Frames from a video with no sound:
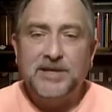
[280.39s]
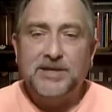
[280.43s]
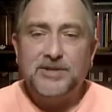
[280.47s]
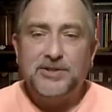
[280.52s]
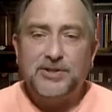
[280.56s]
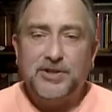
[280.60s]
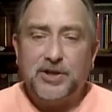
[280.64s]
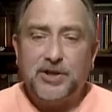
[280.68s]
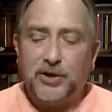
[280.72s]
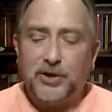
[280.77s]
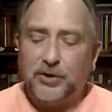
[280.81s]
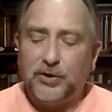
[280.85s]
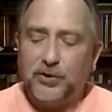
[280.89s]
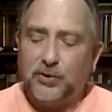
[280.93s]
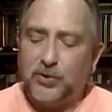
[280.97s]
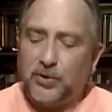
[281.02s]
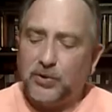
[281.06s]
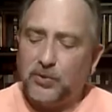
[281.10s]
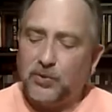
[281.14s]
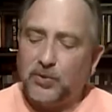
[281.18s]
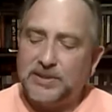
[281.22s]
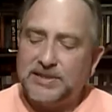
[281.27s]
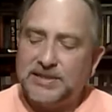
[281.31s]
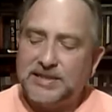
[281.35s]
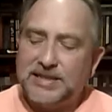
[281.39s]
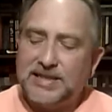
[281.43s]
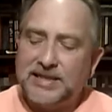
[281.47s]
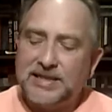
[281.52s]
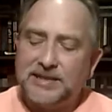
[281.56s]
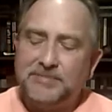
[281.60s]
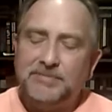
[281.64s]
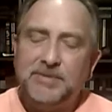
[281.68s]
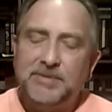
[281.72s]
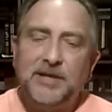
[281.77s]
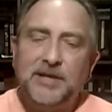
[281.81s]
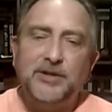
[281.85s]
So once
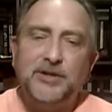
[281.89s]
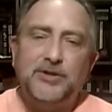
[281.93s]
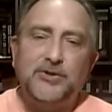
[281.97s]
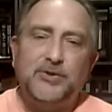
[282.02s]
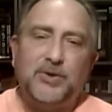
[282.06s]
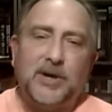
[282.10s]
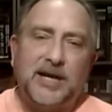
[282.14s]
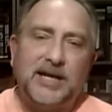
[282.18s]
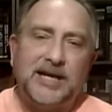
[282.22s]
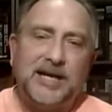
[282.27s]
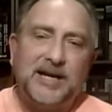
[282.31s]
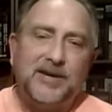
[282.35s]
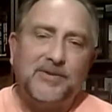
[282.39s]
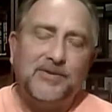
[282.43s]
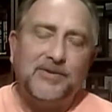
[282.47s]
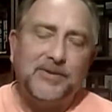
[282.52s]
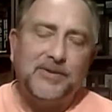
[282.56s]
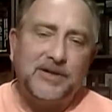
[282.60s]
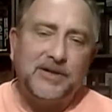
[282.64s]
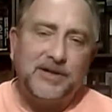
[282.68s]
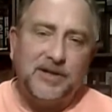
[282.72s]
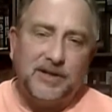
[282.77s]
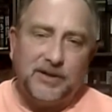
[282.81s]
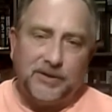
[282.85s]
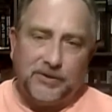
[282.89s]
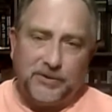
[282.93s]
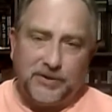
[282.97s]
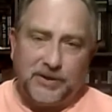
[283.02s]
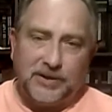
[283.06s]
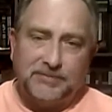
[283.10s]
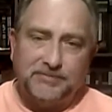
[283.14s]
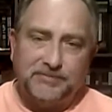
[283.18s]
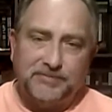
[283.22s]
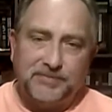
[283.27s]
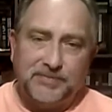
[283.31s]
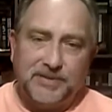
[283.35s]
again, try out the
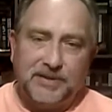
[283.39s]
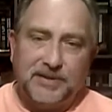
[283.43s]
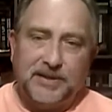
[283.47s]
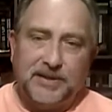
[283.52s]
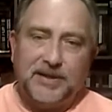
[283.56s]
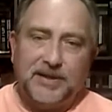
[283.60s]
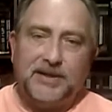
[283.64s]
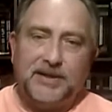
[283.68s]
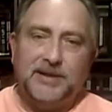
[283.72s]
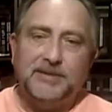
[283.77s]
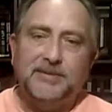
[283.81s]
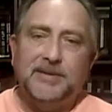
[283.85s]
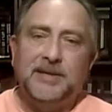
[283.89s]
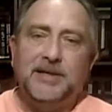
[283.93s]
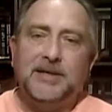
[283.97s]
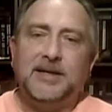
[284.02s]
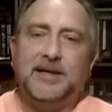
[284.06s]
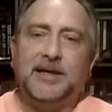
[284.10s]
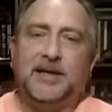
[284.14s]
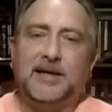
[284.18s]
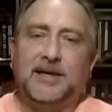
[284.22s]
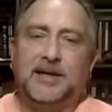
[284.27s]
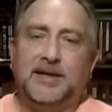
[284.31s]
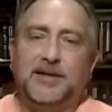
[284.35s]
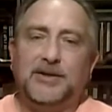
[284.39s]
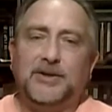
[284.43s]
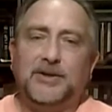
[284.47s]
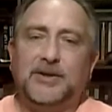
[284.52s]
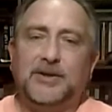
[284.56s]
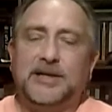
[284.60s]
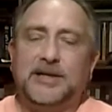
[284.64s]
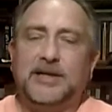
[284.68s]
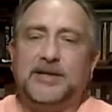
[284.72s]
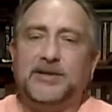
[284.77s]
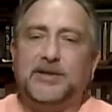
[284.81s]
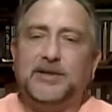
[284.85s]
coloring. Okay, you
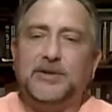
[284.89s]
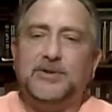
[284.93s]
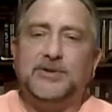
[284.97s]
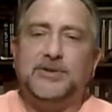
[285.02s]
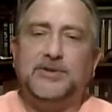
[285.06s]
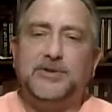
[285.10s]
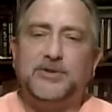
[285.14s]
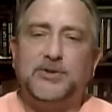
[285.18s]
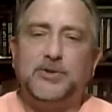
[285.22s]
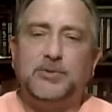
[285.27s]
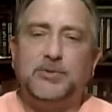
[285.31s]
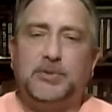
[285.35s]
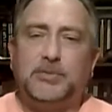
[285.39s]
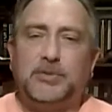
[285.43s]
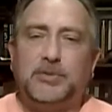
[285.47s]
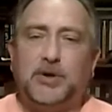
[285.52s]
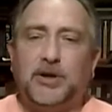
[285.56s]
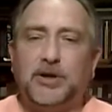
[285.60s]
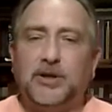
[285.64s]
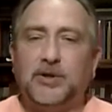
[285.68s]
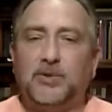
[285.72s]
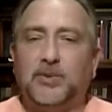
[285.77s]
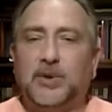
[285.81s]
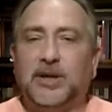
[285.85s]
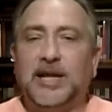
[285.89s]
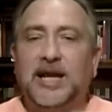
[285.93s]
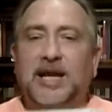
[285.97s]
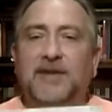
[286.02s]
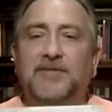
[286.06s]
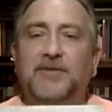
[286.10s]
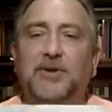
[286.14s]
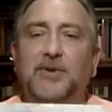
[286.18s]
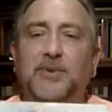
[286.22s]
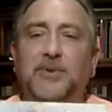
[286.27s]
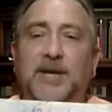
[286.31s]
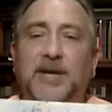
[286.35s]
can get those in the supermarket and what
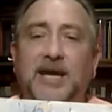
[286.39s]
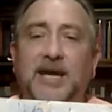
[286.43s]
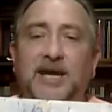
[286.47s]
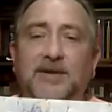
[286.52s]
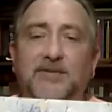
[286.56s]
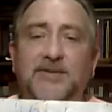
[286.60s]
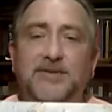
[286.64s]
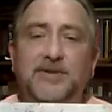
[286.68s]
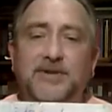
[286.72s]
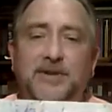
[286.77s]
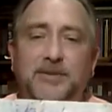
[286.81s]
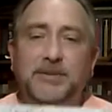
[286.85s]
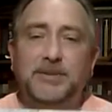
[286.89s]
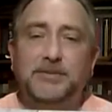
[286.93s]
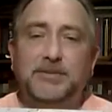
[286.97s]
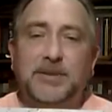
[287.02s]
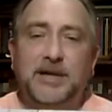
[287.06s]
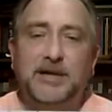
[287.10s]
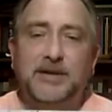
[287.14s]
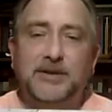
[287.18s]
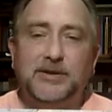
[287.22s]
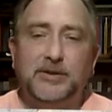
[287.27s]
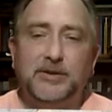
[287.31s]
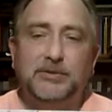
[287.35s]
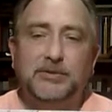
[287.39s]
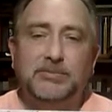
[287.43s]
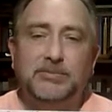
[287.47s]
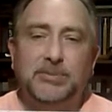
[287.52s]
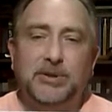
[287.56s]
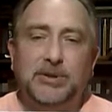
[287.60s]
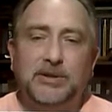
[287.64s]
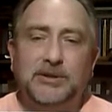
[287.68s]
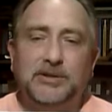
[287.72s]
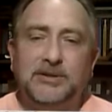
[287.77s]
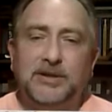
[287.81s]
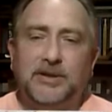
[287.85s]
have you. We have some in my new
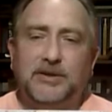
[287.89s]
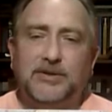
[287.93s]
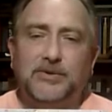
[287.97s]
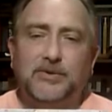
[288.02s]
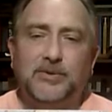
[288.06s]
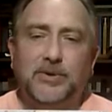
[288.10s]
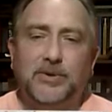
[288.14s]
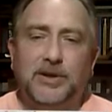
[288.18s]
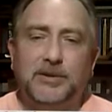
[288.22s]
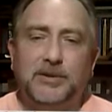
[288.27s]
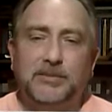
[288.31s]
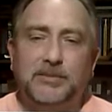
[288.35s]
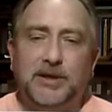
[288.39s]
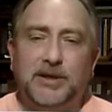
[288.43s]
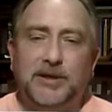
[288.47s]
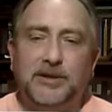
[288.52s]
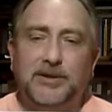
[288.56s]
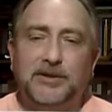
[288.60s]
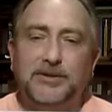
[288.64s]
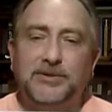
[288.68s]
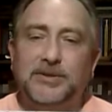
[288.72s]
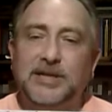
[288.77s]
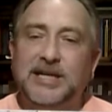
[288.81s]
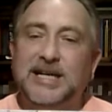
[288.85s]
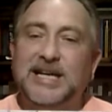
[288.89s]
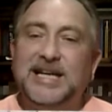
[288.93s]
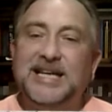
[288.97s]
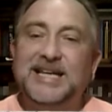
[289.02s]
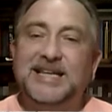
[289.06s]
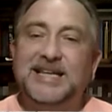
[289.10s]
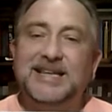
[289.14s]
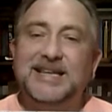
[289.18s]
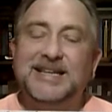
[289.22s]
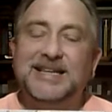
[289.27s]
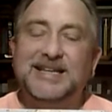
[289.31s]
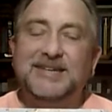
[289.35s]
book, Dr. Ron Mottern's
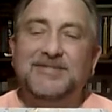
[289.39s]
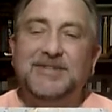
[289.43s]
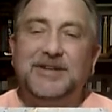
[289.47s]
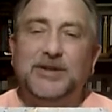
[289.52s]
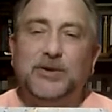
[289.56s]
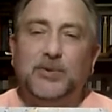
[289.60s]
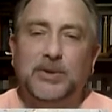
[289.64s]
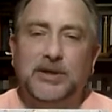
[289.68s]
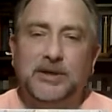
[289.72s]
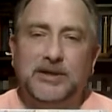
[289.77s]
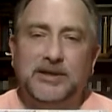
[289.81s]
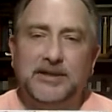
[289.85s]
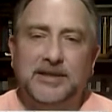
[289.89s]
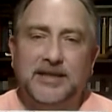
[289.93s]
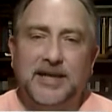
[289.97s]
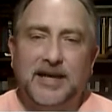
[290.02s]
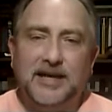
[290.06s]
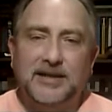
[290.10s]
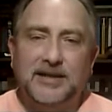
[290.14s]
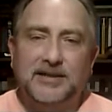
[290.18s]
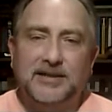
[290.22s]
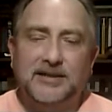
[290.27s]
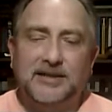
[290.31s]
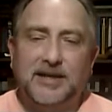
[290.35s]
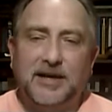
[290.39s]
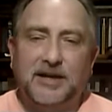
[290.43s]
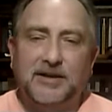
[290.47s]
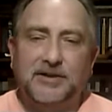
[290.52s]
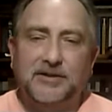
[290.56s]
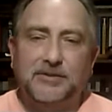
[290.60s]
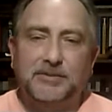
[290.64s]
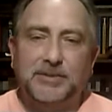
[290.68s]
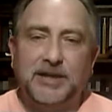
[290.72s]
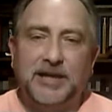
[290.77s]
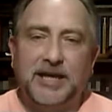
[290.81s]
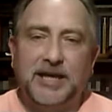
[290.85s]
Living Well, A Guide to
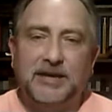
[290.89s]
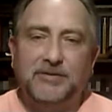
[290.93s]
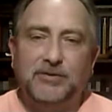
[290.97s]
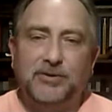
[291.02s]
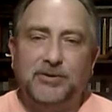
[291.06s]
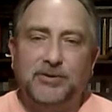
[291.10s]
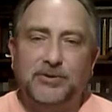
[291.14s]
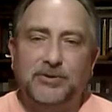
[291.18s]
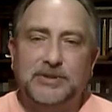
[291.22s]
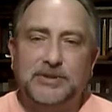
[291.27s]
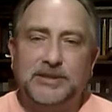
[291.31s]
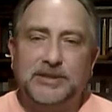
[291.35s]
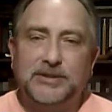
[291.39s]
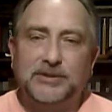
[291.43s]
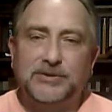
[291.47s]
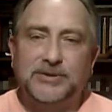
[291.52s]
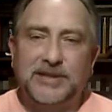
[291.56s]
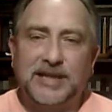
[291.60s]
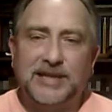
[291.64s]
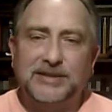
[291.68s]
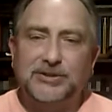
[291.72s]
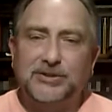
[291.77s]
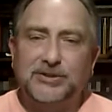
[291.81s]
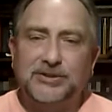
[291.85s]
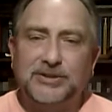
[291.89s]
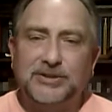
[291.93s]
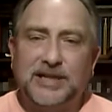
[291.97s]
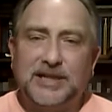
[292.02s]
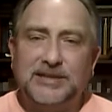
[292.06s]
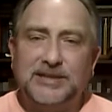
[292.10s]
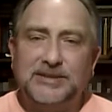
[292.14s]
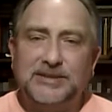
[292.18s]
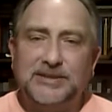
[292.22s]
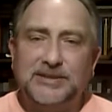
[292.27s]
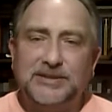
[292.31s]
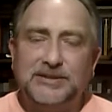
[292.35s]
Cognitive Behavioral Skills
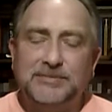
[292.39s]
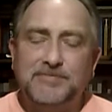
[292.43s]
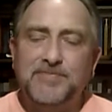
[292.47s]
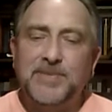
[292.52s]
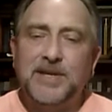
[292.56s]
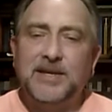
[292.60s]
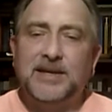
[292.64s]
Exercises.